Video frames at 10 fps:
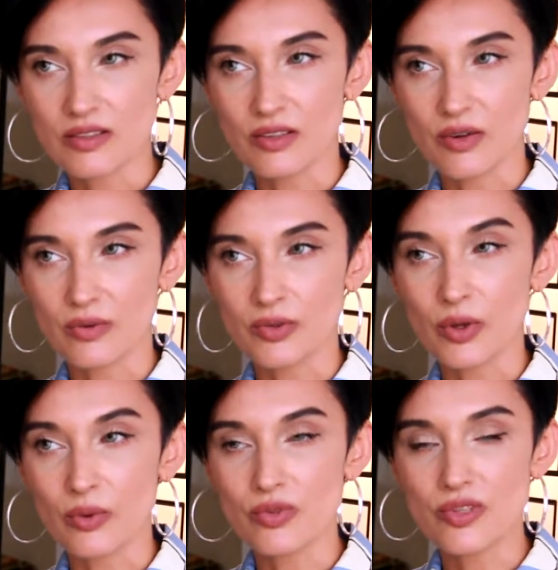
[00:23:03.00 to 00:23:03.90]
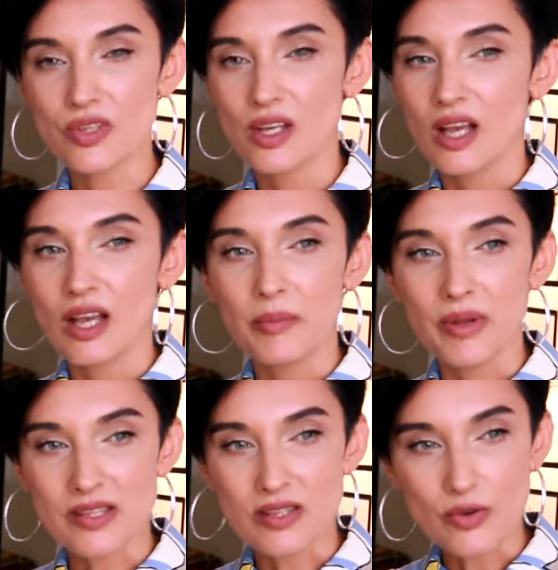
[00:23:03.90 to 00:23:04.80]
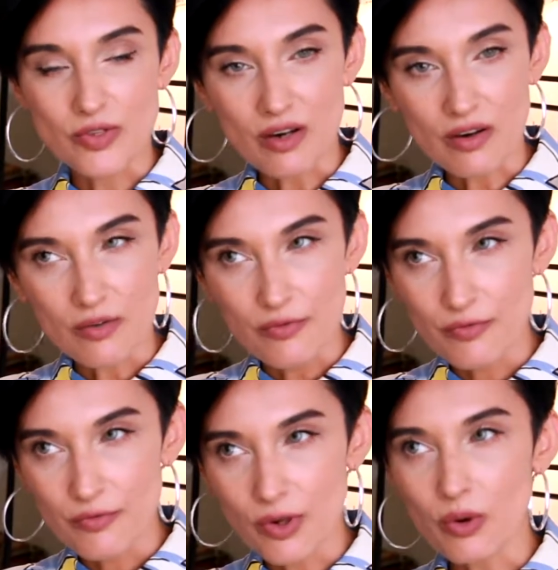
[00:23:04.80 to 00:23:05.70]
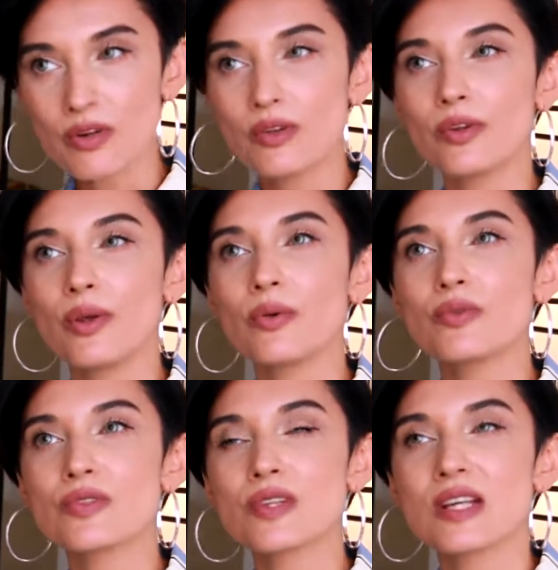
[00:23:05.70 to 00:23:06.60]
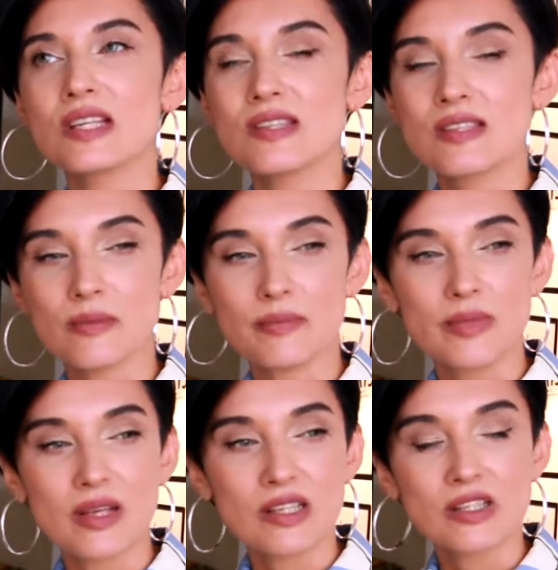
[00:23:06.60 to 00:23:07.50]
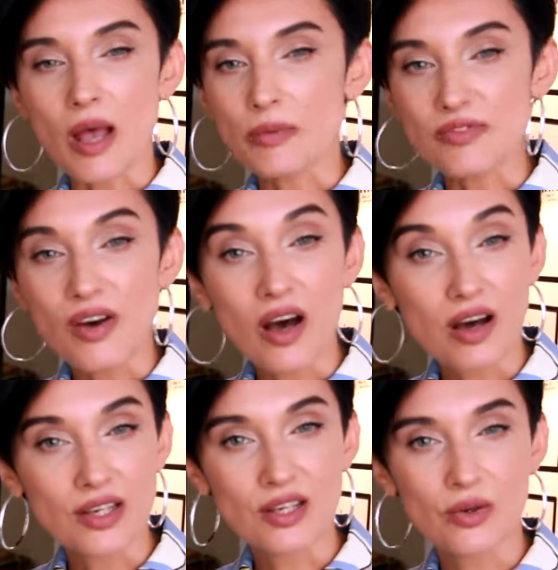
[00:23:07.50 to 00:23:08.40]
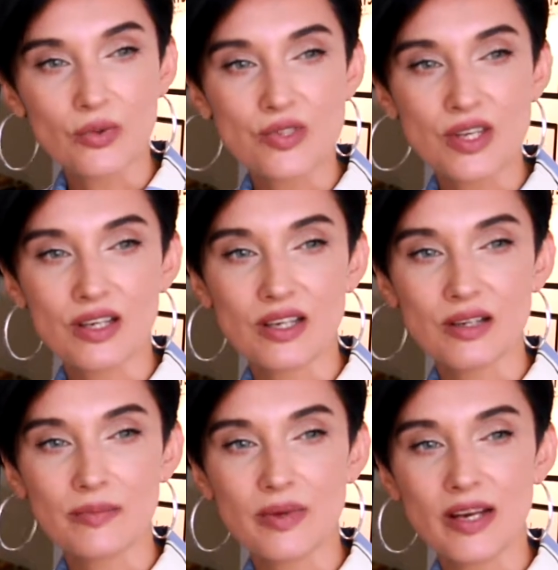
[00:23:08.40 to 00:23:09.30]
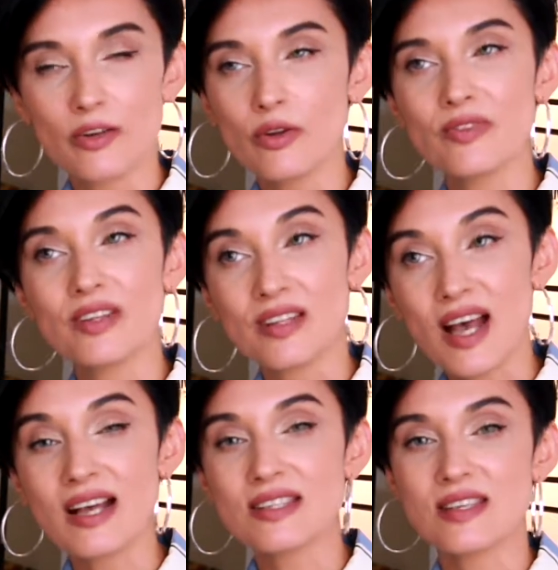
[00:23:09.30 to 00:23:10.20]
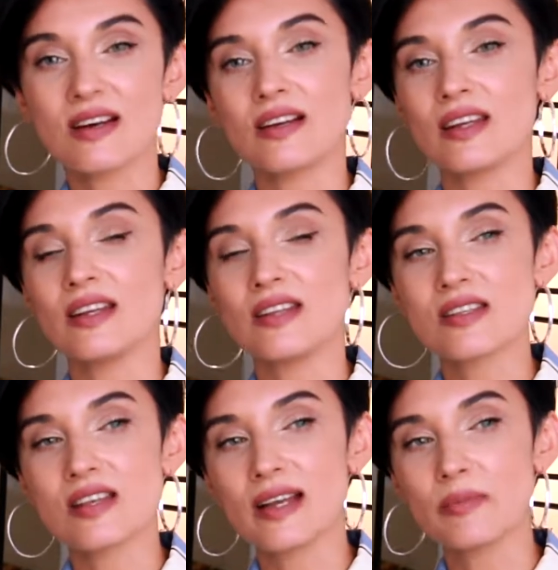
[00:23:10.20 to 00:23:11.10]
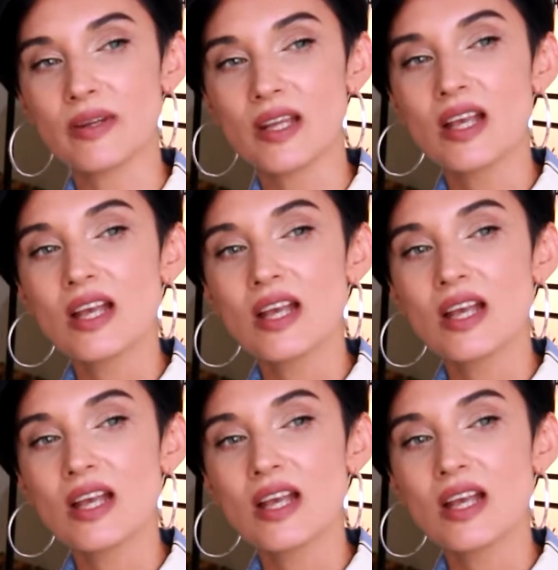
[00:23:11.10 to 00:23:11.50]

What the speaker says: you know, notes, because those are floral notes, some type of honey notes. I don't know if it has honey inside, but